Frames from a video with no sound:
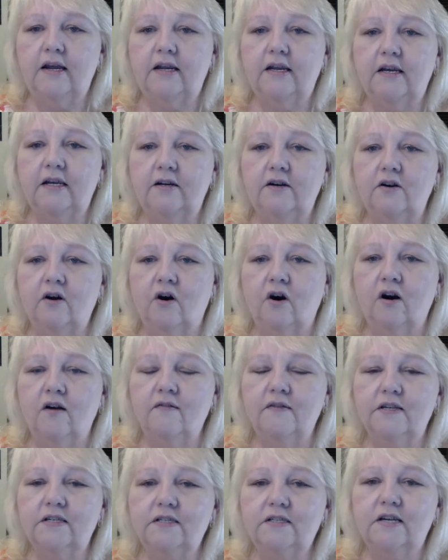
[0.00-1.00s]
Hidden
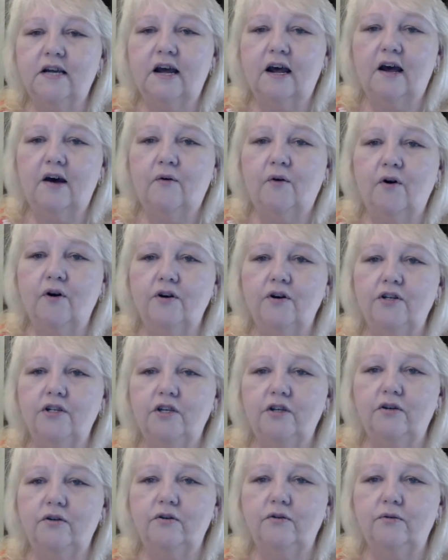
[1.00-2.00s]
Harvest, how are
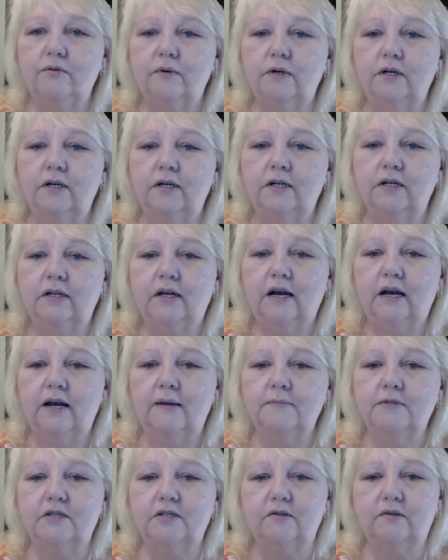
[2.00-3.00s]
you?
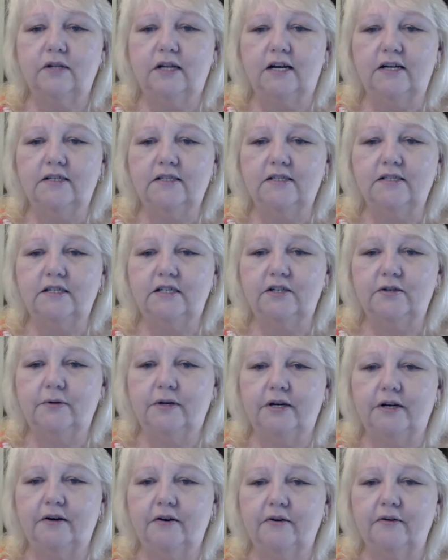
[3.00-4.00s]
I'm so glad to see you
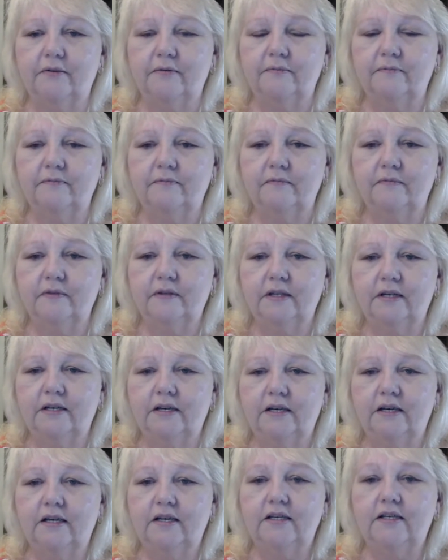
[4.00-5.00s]
here.
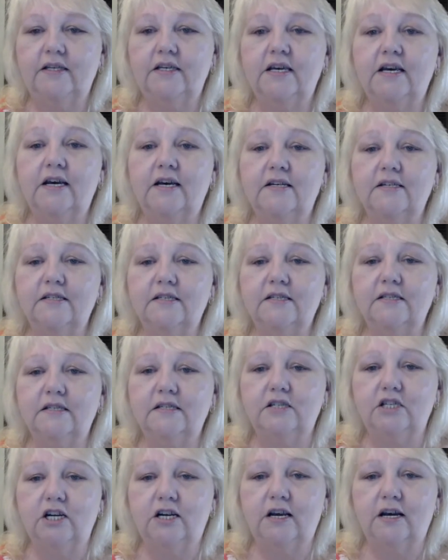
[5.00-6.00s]

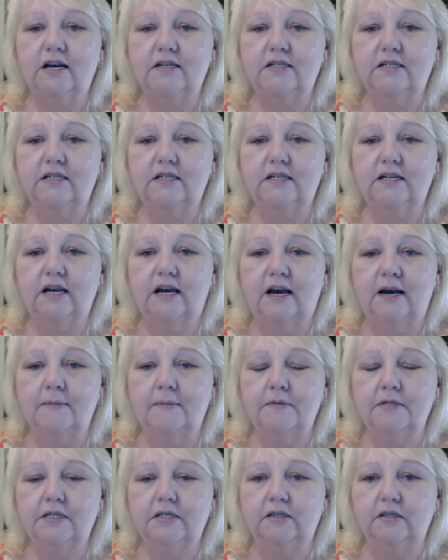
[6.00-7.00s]
Yes, JIT,
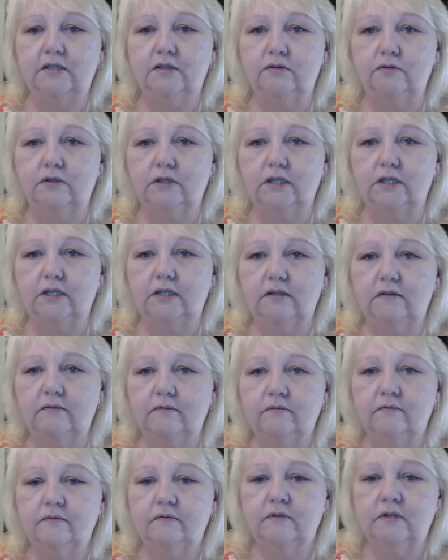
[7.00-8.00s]
absolutely.
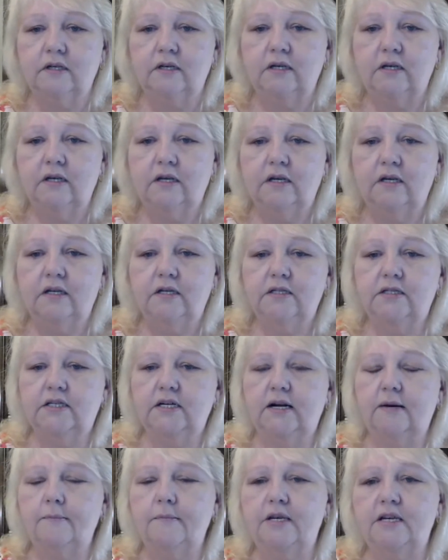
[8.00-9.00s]
Did
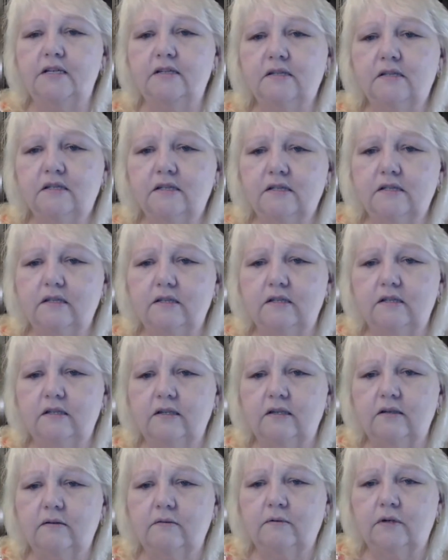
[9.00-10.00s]
I miss,
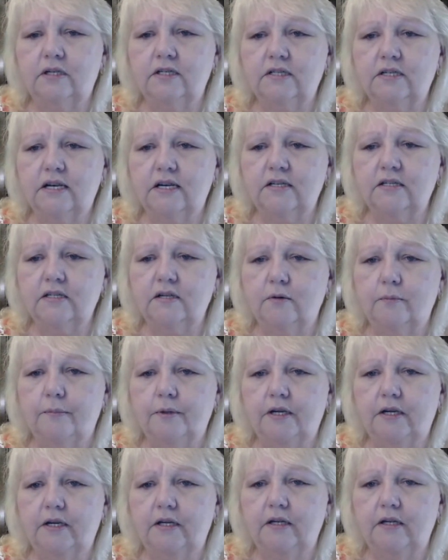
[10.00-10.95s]
what is SOP?